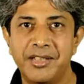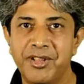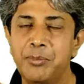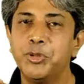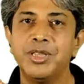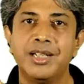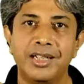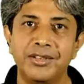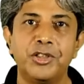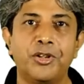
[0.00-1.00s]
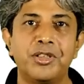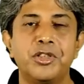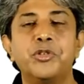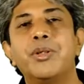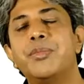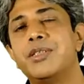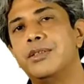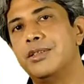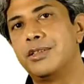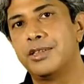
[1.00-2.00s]
if I put in $100 into my
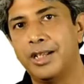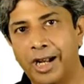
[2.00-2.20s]
business,